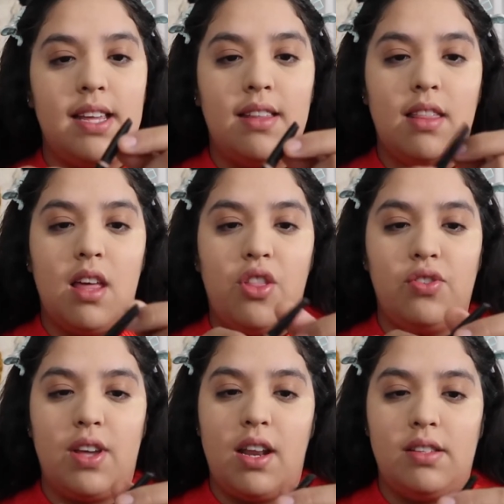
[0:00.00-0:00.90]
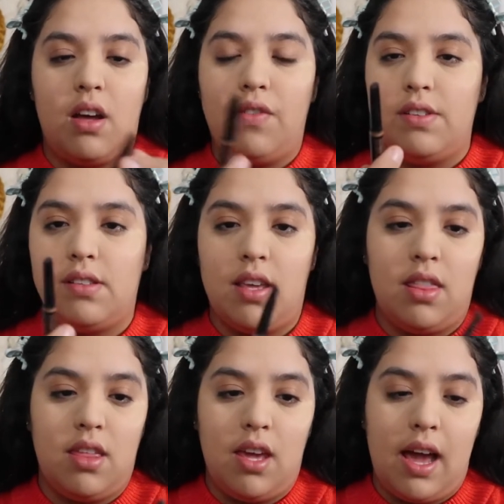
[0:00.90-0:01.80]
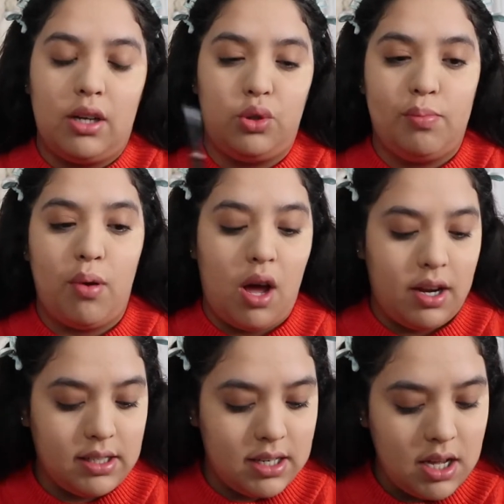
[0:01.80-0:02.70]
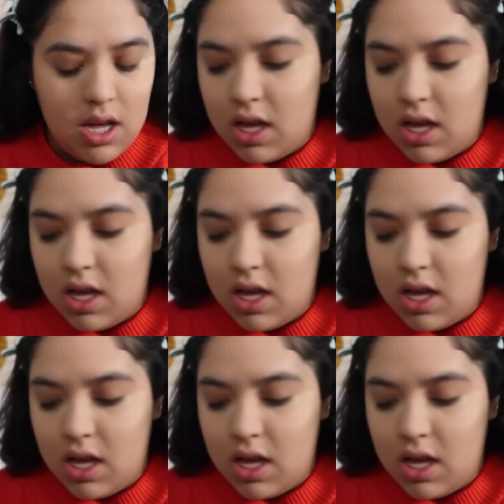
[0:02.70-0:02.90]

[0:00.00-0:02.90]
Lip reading: and then the other side is obviously the actual product.